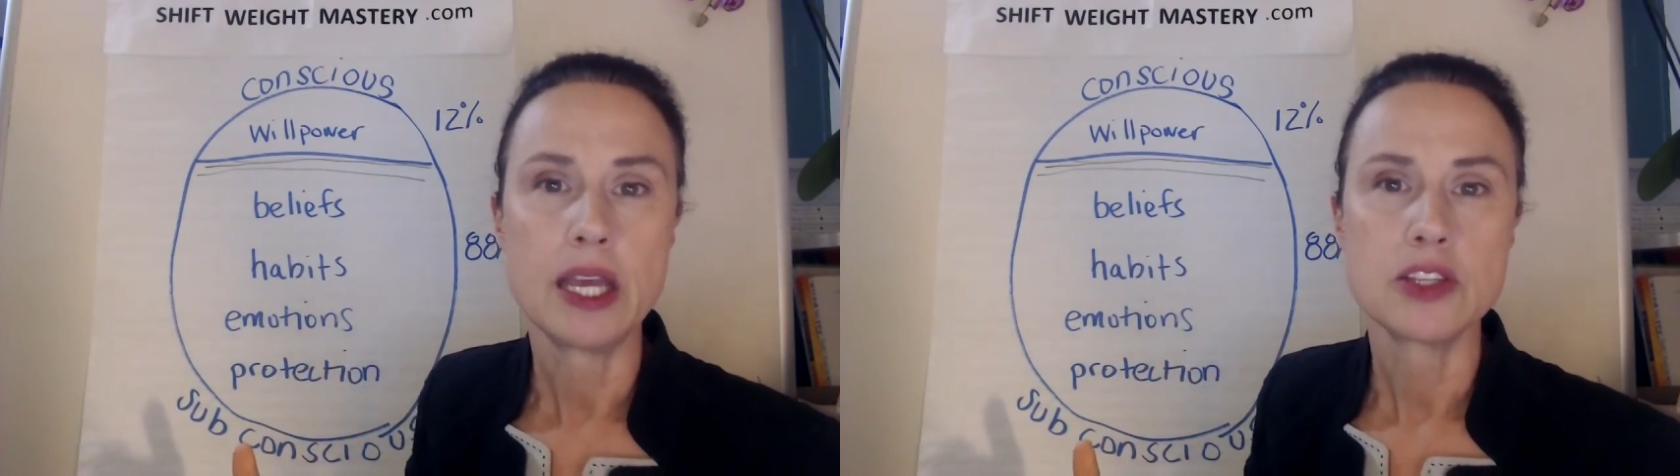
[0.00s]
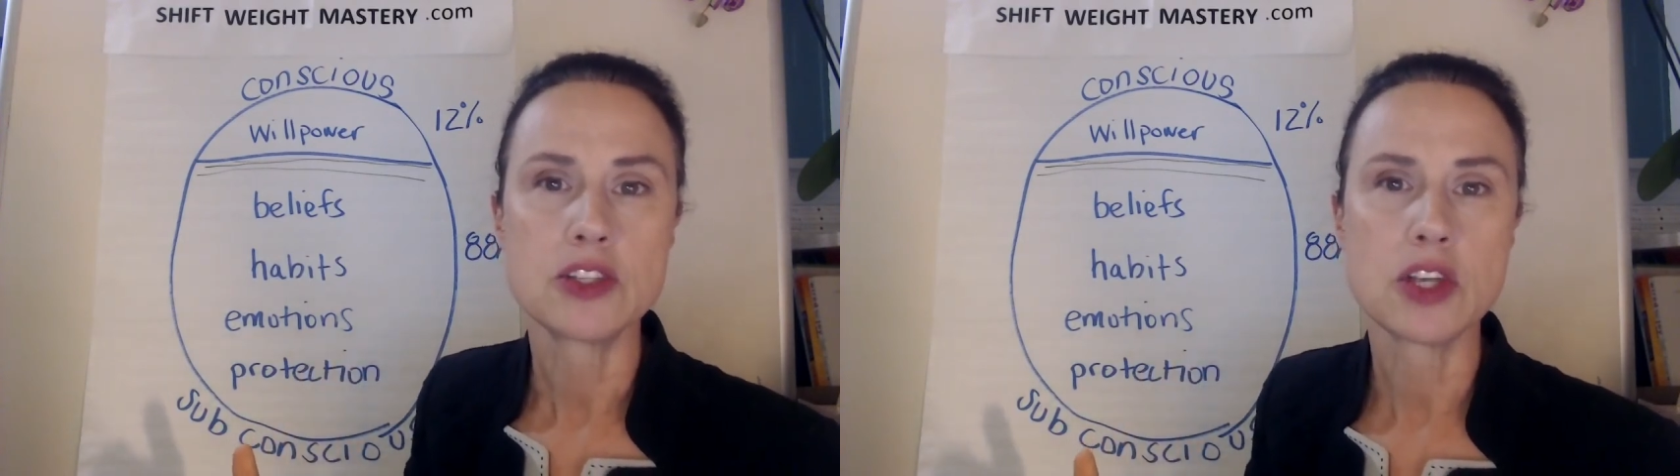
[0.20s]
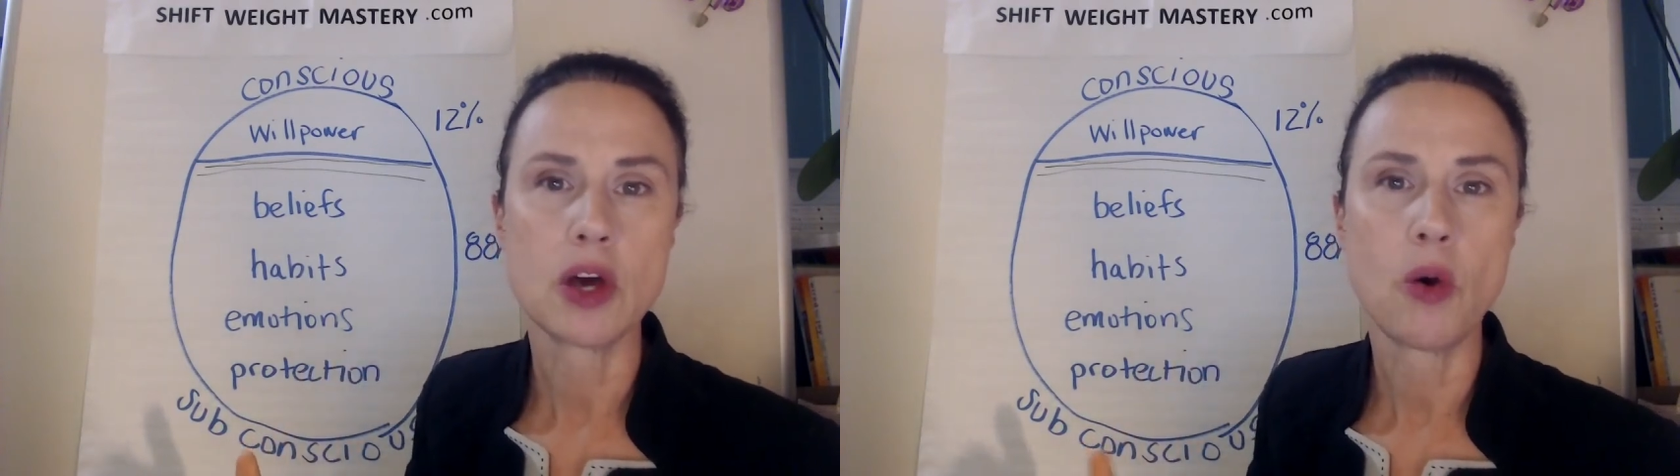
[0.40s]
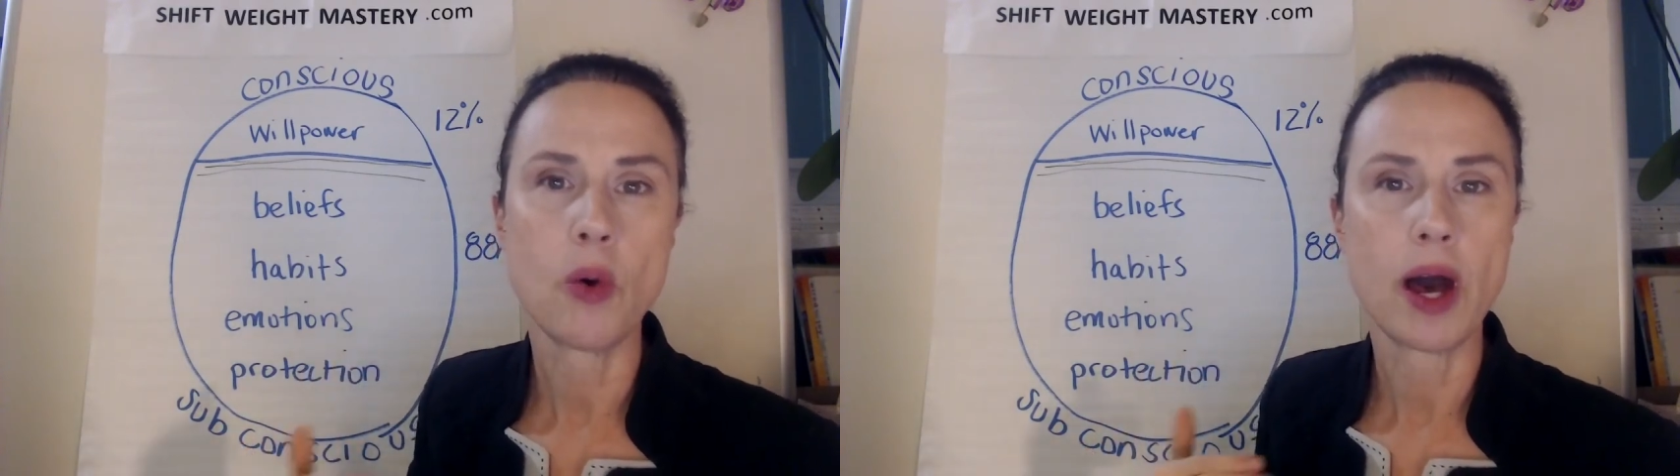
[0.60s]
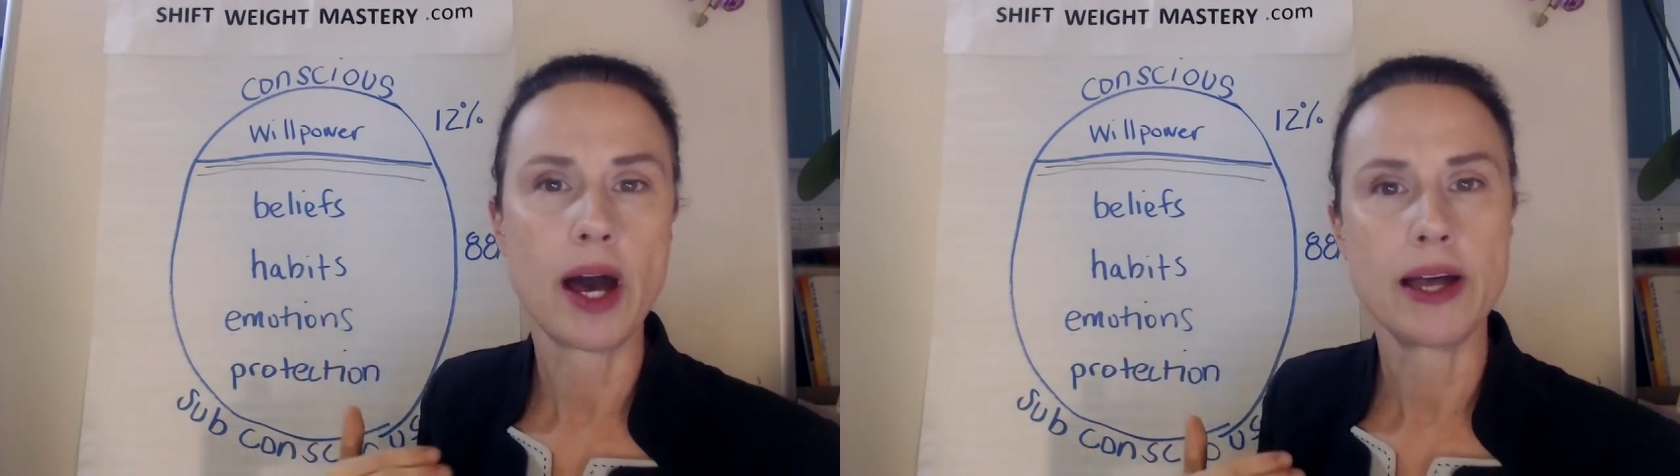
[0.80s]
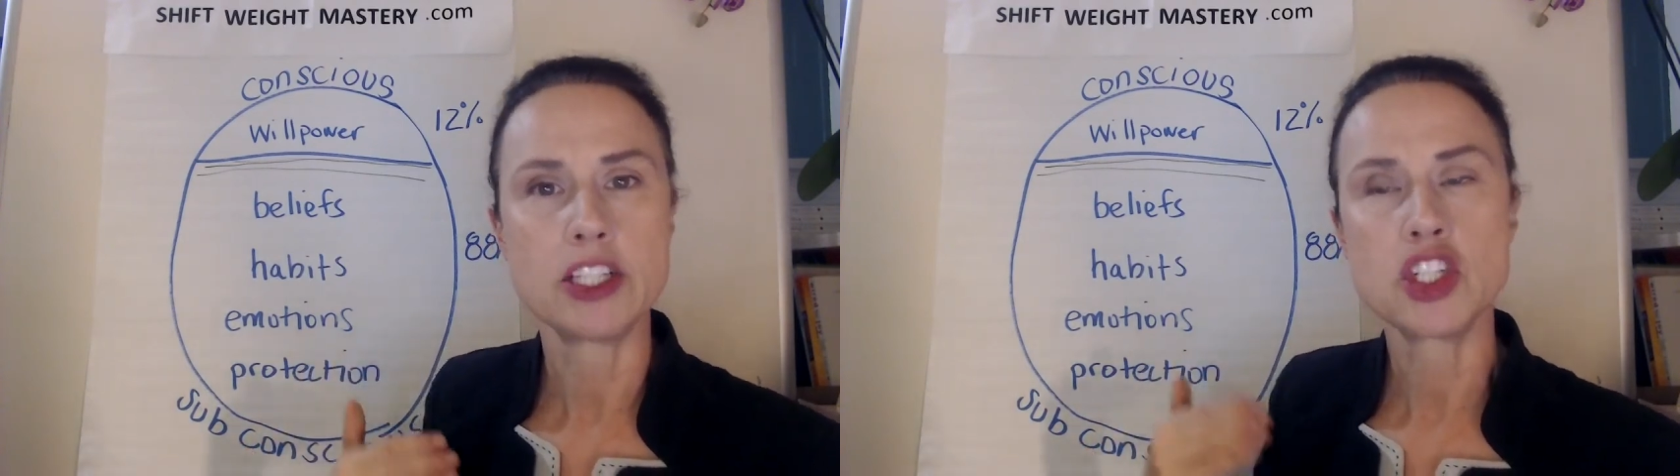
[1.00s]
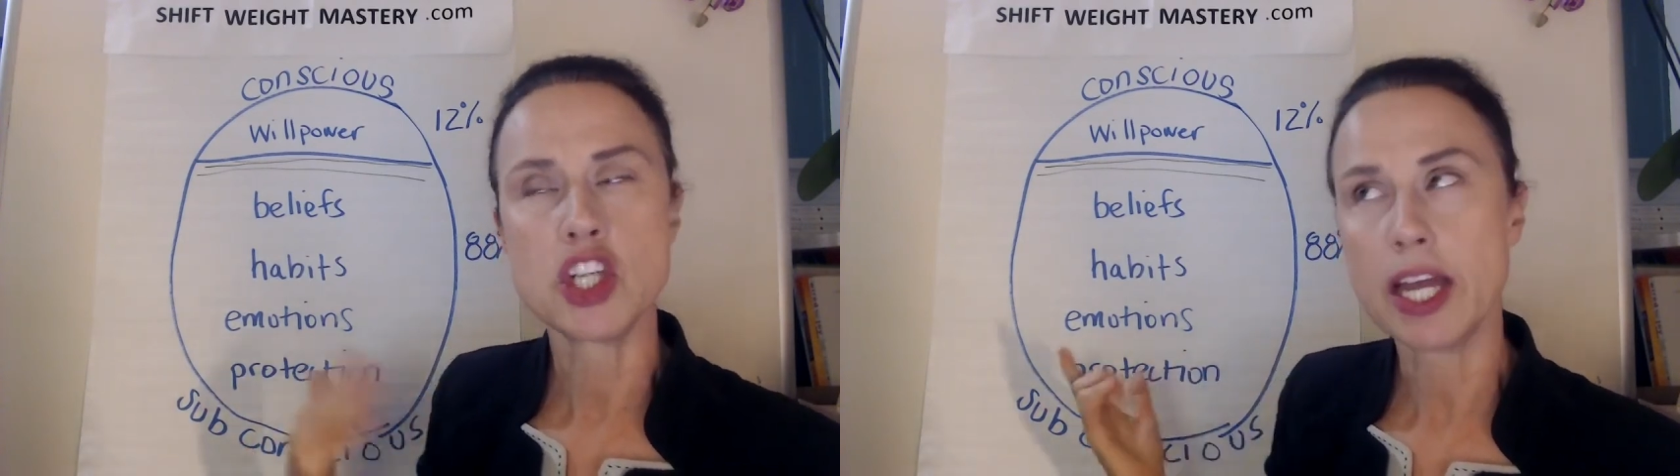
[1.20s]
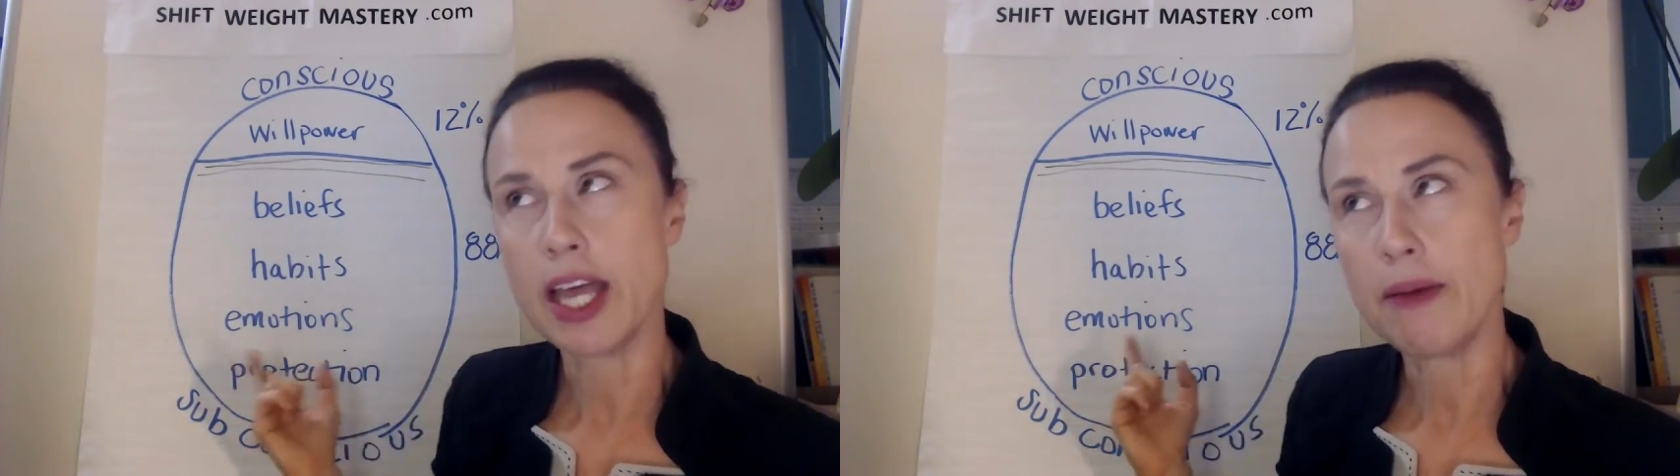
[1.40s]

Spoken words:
So check